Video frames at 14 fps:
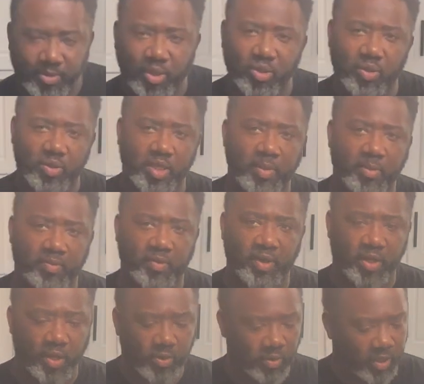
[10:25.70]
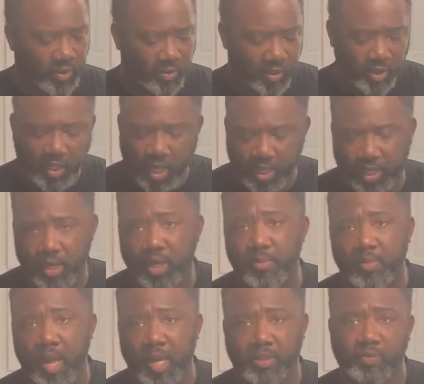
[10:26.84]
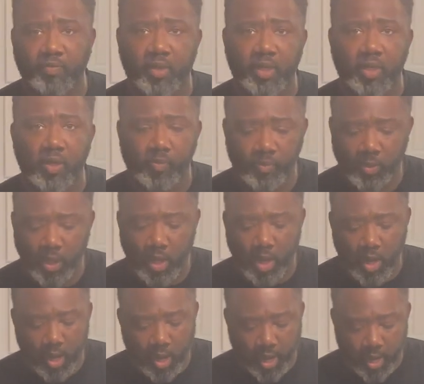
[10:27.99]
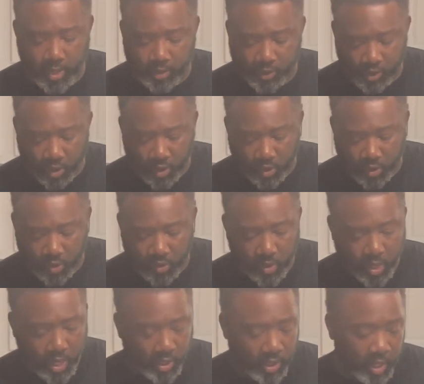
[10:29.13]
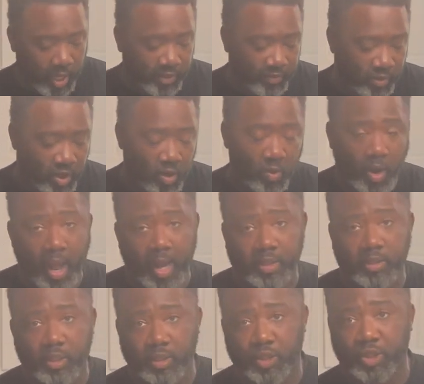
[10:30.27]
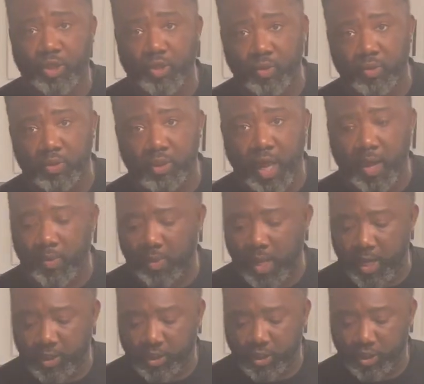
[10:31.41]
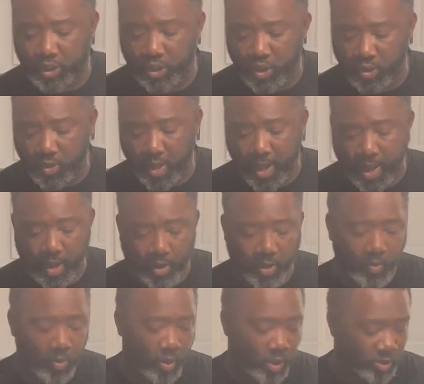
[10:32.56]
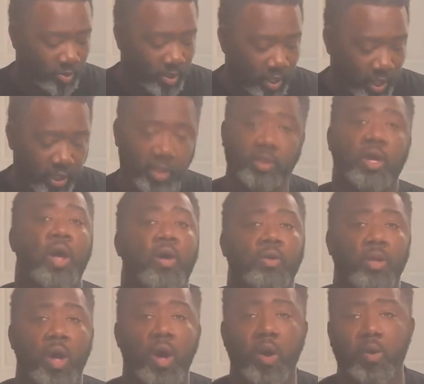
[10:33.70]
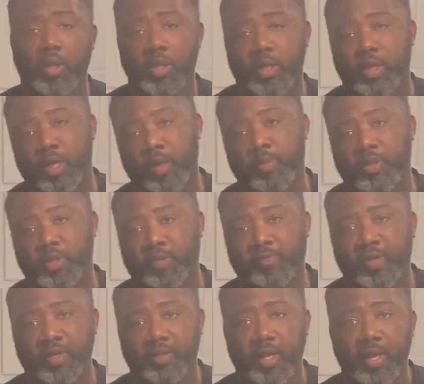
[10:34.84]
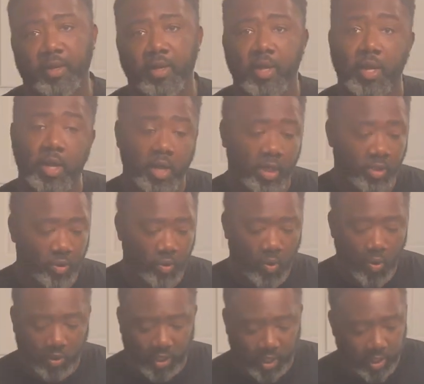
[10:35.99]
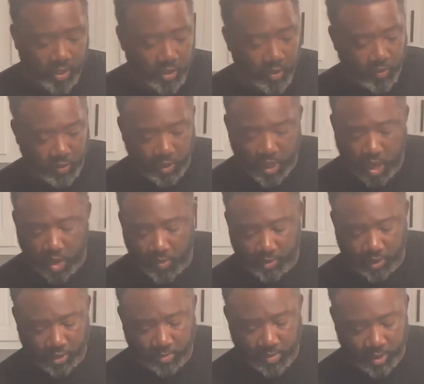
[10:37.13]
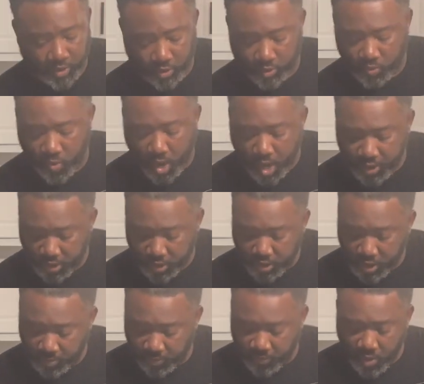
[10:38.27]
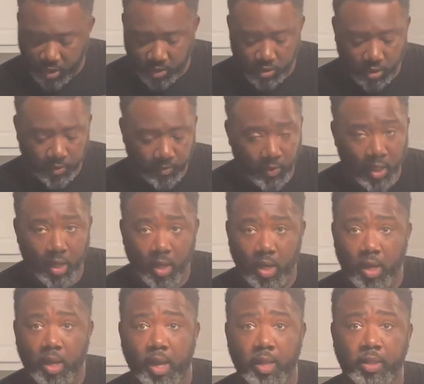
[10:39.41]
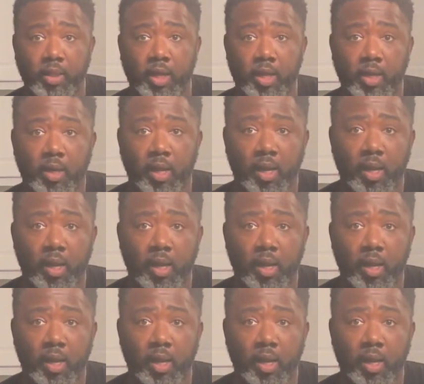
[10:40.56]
gonna do a separate video. So this was just kind of like an unboxing video. And so in the next video where I actually juice, I will actually show you how it works. So I need to get this all cleaned up and stuff like that. So of course I can use it. I always have to make sure it's washed and clean before I use it. And then